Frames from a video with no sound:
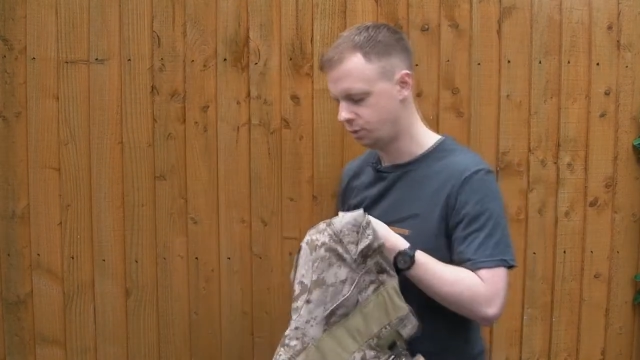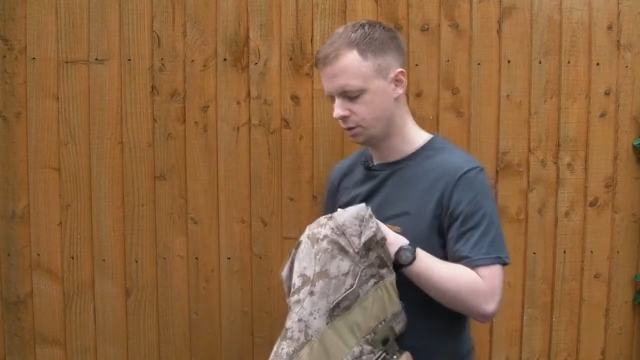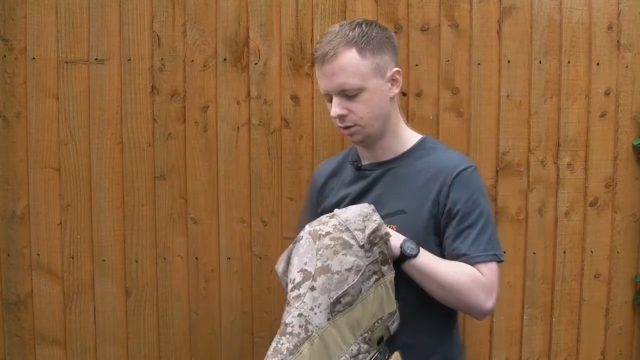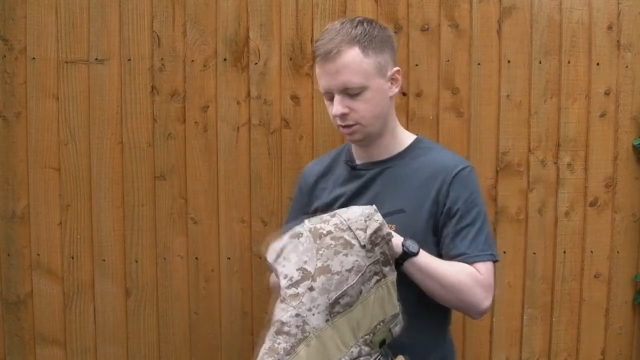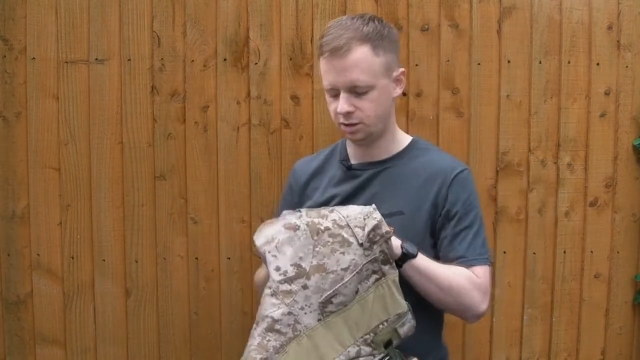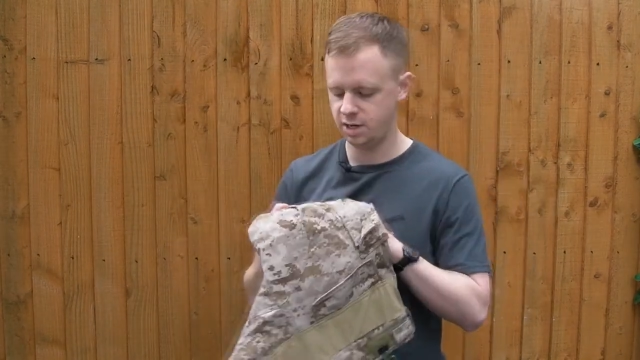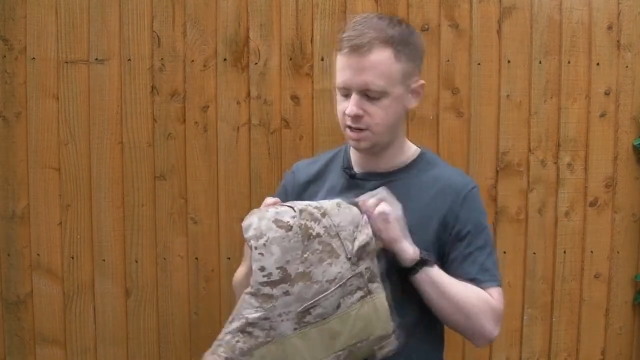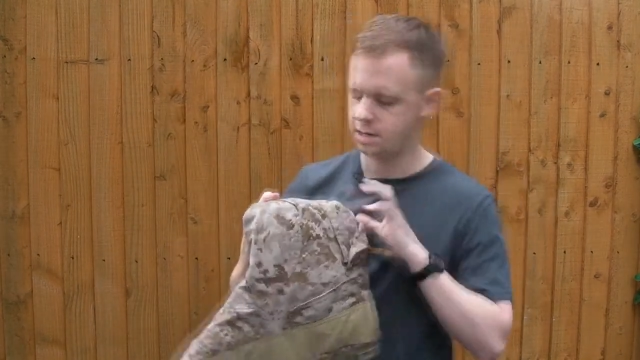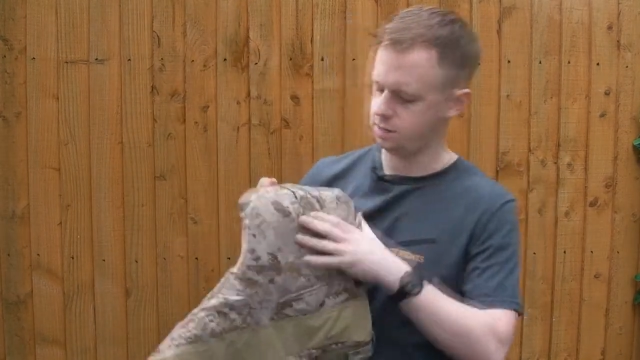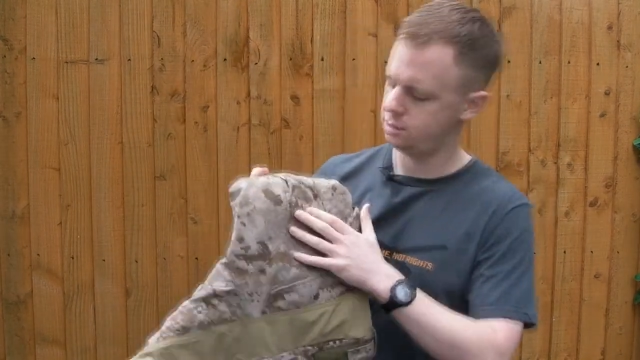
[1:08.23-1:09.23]
You can
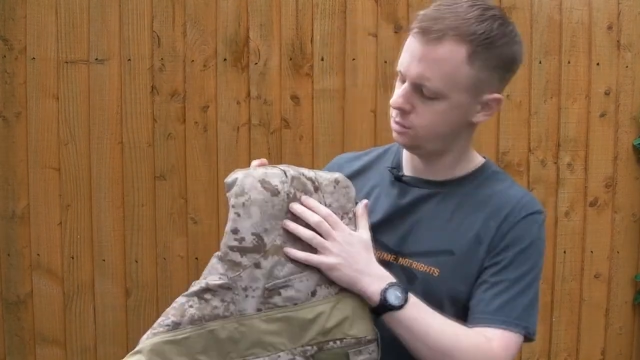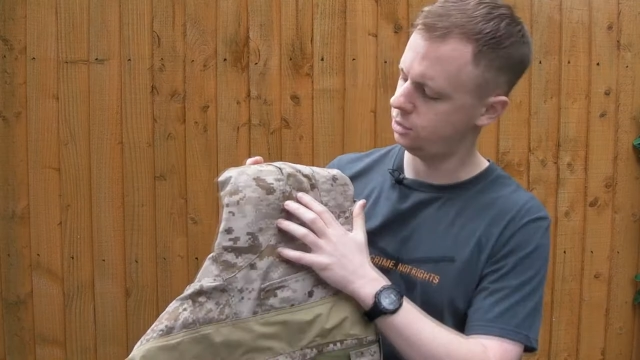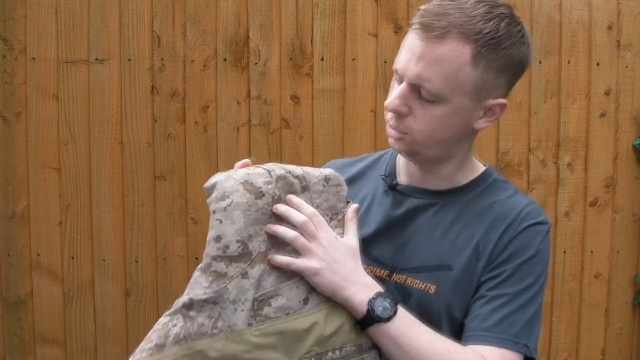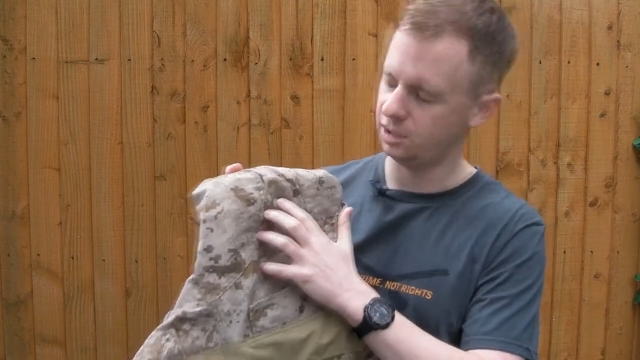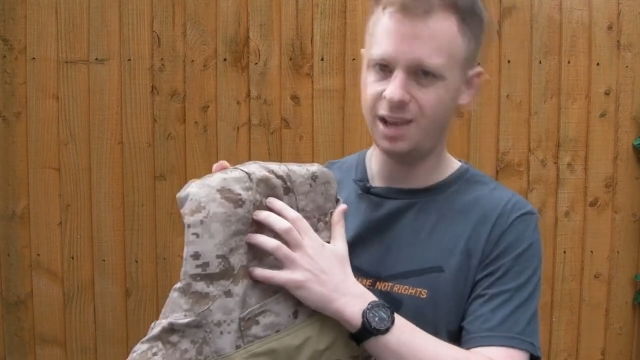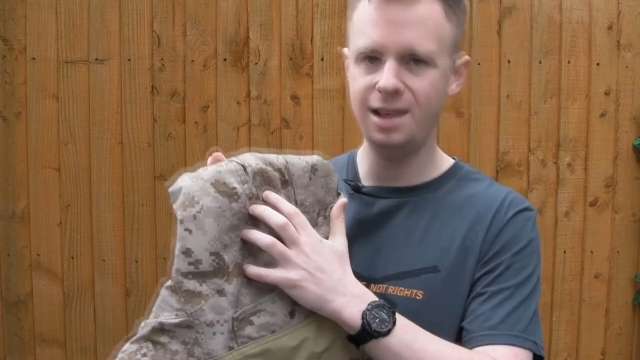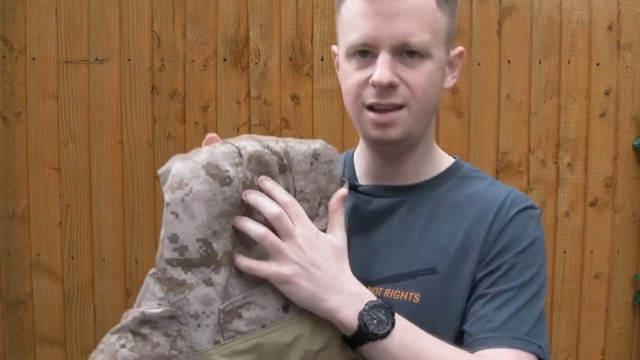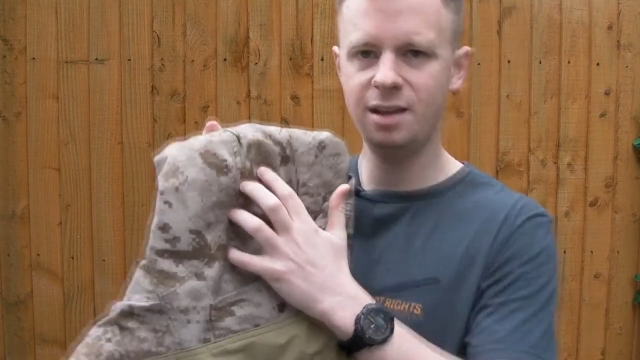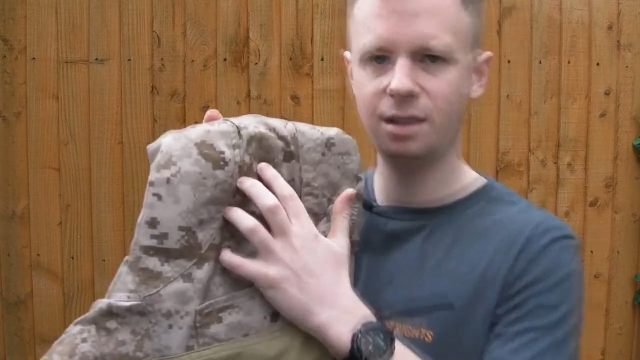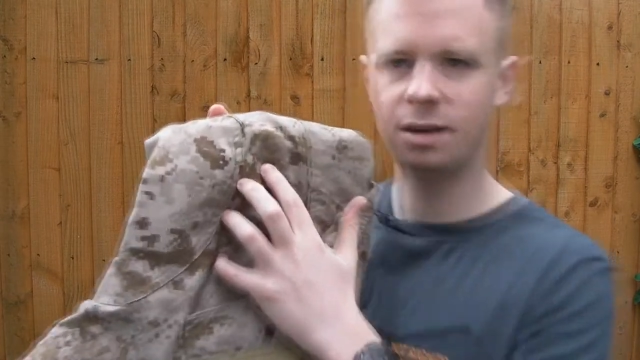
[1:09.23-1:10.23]
see just
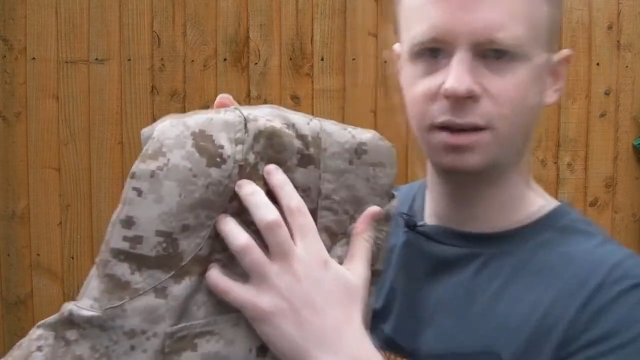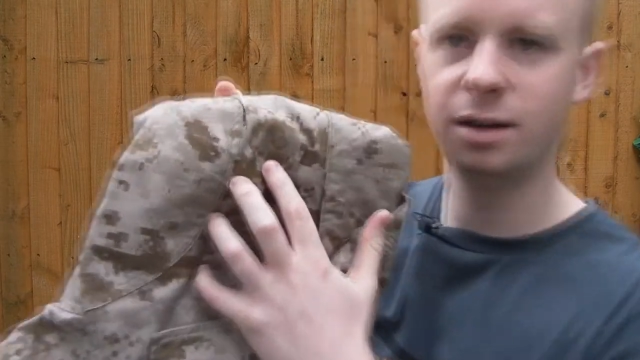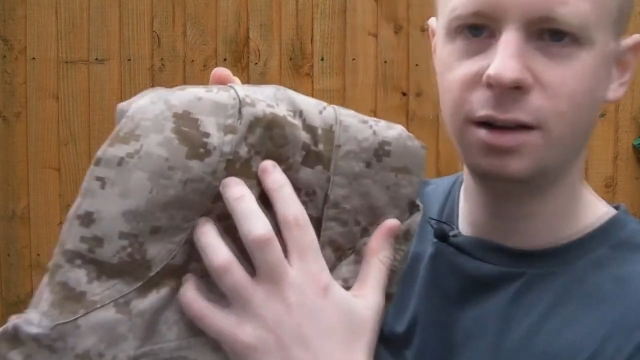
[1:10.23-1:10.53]
here